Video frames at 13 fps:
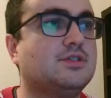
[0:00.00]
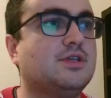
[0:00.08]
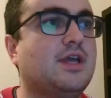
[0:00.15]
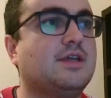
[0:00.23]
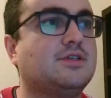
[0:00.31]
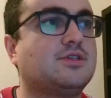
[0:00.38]

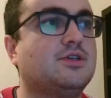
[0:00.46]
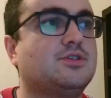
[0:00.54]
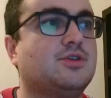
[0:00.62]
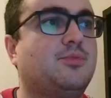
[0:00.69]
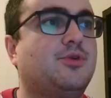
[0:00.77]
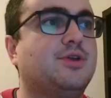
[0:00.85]
a
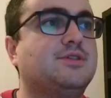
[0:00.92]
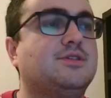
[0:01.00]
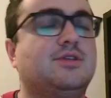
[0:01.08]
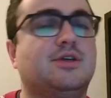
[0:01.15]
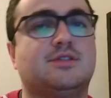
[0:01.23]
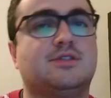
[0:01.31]
search operator
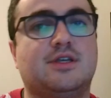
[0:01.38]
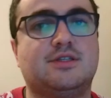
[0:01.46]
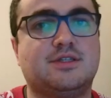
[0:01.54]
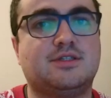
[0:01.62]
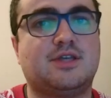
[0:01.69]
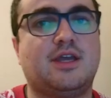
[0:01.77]
does is
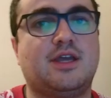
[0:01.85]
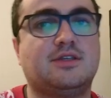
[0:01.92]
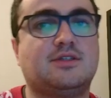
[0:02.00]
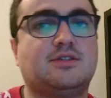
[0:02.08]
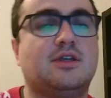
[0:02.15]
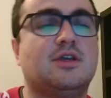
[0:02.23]
it
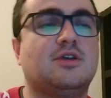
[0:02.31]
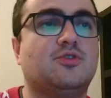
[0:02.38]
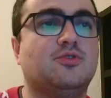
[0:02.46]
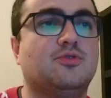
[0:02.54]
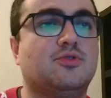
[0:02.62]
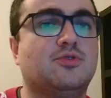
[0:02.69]
takes
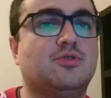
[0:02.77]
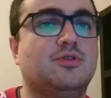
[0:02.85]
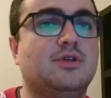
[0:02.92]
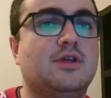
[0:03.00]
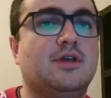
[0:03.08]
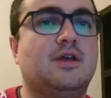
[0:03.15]

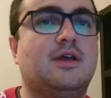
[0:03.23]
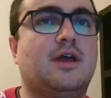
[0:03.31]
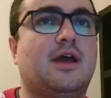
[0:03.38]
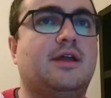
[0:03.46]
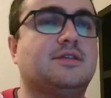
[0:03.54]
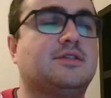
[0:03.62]
Google
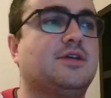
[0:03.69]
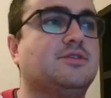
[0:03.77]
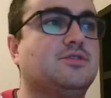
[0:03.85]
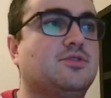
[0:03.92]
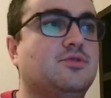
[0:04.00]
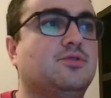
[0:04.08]
and it
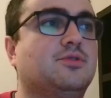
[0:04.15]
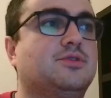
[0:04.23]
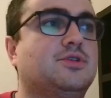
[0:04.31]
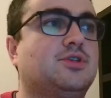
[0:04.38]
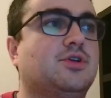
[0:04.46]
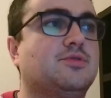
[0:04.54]
tells Google to
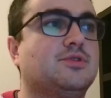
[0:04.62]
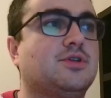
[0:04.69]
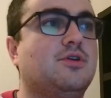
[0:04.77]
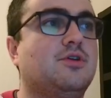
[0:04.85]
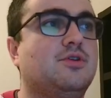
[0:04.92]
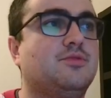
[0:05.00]
show us
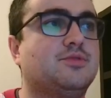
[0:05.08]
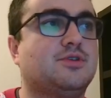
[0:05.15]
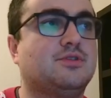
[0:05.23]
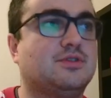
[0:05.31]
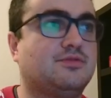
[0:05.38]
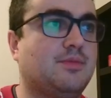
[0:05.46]
only
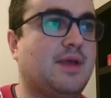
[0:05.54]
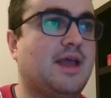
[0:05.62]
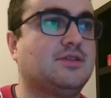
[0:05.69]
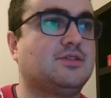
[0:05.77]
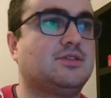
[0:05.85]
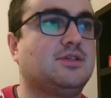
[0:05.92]
results from
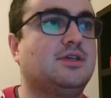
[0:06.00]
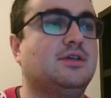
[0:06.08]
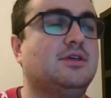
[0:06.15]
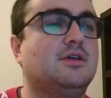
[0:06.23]
Etsy.